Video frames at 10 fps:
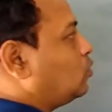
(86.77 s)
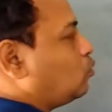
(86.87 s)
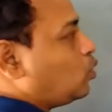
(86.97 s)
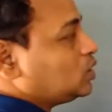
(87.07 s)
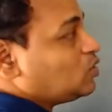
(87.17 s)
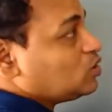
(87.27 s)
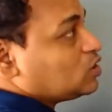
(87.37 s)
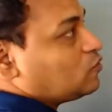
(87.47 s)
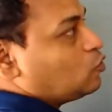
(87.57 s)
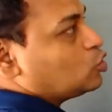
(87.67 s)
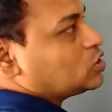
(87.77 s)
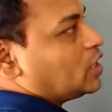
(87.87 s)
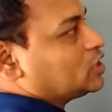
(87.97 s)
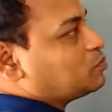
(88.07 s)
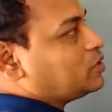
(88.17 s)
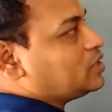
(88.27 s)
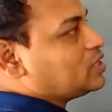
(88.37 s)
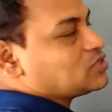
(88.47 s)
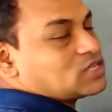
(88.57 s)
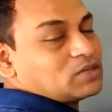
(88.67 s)
Whatever the force
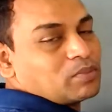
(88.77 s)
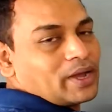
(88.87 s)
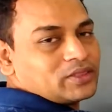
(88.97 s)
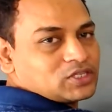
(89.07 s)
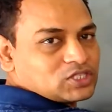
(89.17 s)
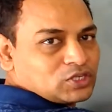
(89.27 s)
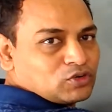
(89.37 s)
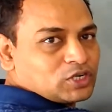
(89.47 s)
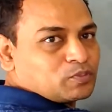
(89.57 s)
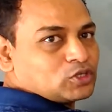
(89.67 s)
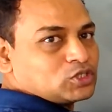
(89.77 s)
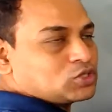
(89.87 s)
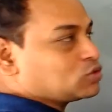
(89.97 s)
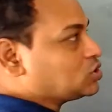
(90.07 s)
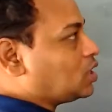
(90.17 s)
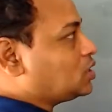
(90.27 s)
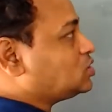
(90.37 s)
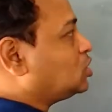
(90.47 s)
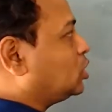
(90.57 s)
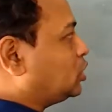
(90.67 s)
experiencing by this unit positive
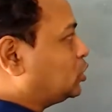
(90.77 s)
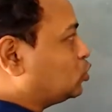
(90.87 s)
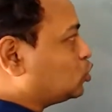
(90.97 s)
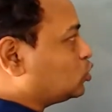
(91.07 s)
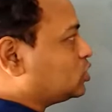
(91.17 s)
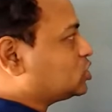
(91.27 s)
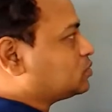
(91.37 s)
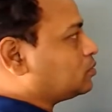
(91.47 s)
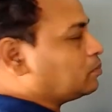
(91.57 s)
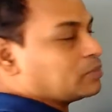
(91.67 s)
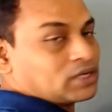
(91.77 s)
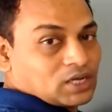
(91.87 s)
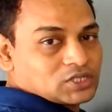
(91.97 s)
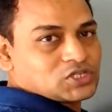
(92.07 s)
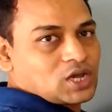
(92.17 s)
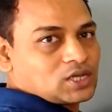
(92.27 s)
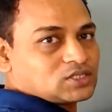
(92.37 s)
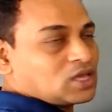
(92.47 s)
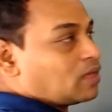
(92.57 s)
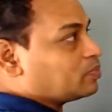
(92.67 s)
charge due to this bigger
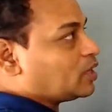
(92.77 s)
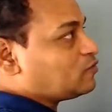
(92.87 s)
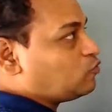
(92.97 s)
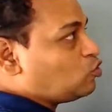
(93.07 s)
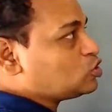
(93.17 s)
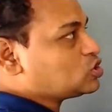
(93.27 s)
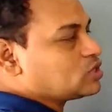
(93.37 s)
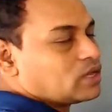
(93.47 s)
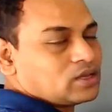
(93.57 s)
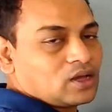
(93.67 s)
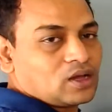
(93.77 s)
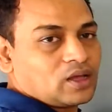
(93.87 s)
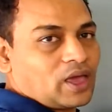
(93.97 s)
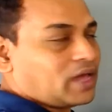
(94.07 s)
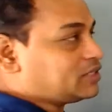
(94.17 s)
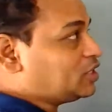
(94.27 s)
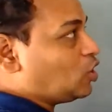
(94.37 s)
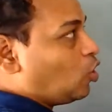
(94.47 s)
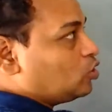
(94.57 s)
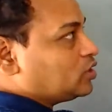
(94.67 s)
charge, that force acting
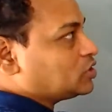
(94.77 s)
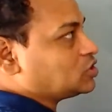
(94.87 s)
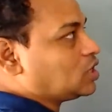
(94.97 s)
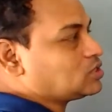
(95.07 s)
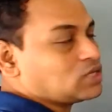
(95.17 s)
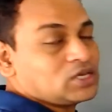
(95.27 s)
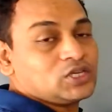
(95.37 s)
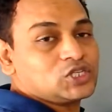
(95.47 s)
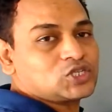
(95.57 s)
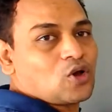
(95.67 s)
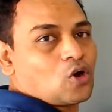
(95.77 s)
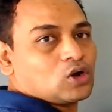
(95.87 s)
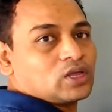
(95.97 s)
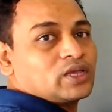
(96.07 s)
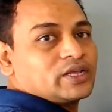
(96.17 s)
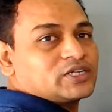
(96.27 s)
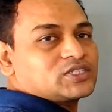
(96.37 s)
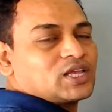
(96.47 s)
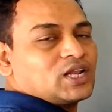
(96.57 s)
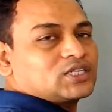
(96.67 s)
on that charge is called its
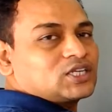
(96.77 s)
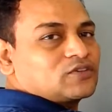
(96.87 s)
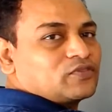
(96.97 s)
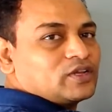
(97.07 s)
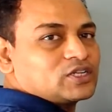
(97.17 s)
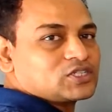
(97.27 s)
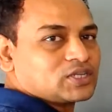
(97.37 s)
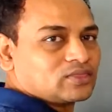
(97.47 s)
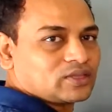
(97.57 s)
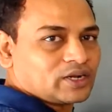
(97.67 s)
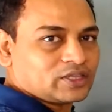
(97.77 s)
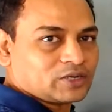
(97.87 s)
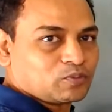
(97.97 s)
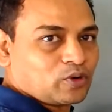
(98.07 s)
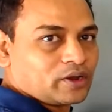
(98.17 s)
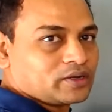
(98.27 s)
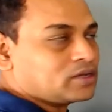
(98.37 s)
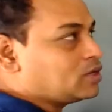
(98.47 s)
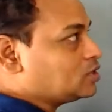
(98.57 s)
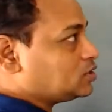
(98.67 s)
electric field strength at that point.
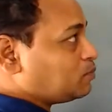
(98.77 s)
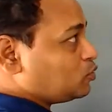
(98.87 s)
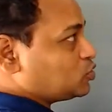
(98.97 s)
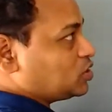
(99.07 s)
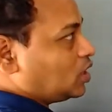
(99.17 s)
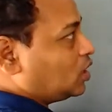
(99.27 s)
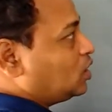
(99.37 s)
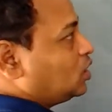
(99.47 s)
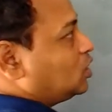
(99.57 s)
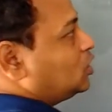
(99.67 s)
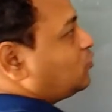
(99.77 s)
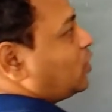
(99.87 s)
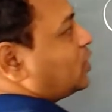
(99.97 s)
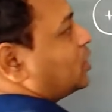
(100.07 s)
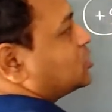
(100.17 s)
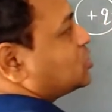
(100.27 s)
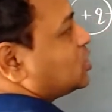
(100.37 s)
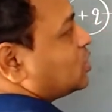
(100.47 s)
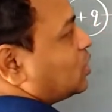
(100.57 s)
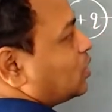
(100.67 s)
Suppose say if I
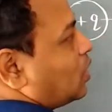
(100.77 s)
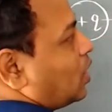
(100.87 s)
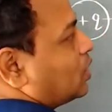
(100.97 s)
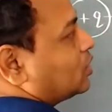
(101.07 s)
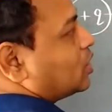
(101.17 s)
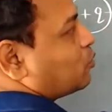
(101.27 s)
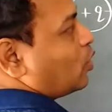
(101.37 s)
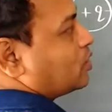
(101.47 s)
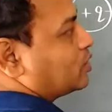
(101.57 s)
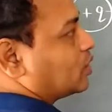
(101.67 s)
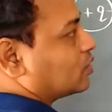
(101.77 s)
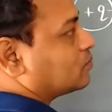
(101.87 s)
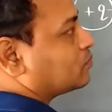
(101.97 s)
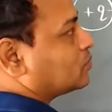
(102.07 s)
consider another point here.